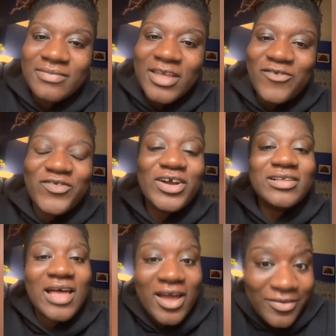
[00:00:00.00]
For a
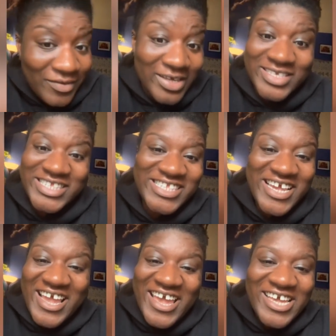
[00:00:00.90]
lot of us,
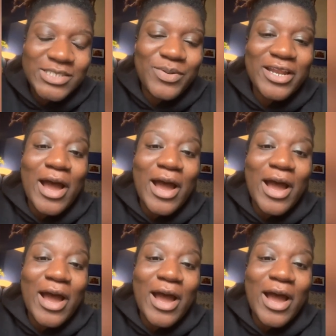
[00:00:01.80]
it's been a